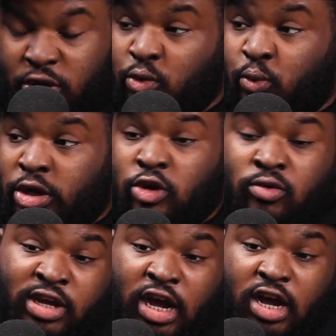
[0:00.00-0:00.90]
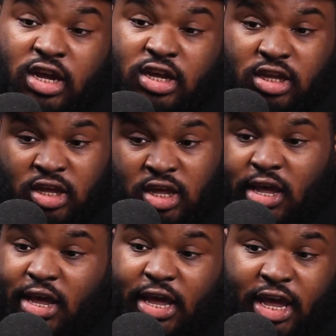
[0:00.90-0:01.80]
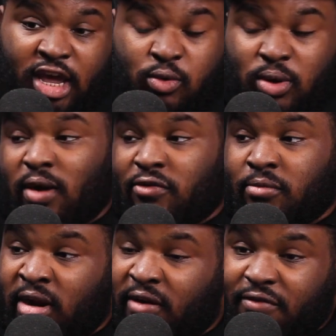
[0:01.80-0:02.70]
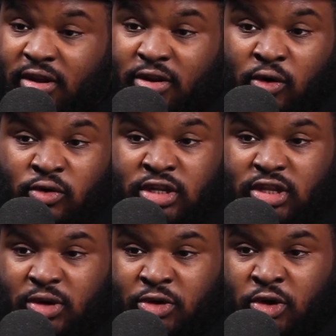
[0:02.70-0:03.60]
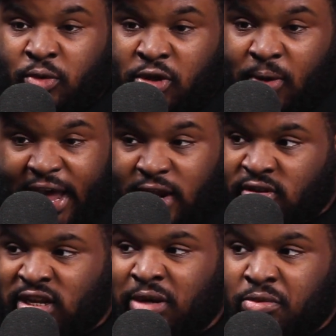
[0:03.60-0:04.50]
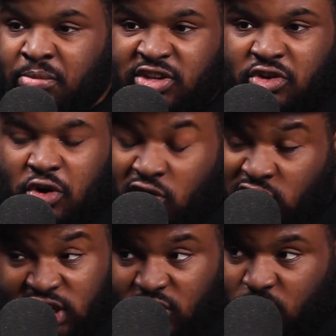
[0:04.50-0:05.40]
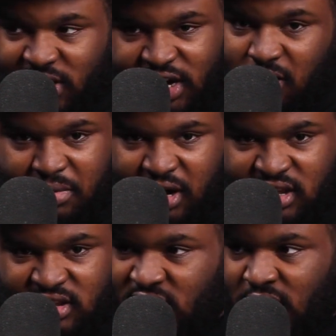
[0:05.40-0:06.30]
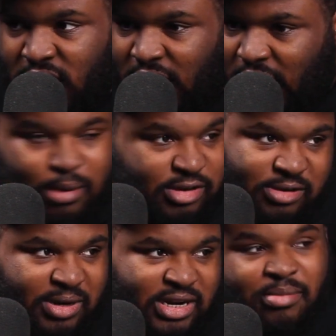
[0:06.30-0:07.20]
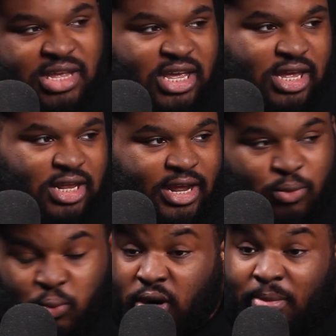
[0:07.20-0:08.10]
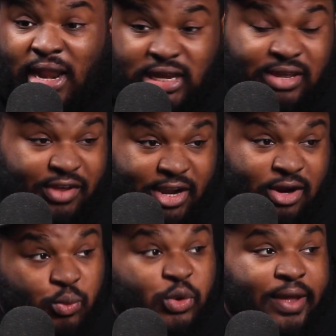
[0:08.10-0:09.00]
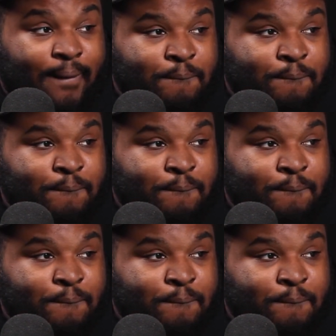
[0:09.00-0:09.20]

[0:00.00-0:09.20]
you young and you come from nothing, the only, you know, when you had those label meetings, the only thing you care about is how much money I'm getting. Like, what am I leaving here with?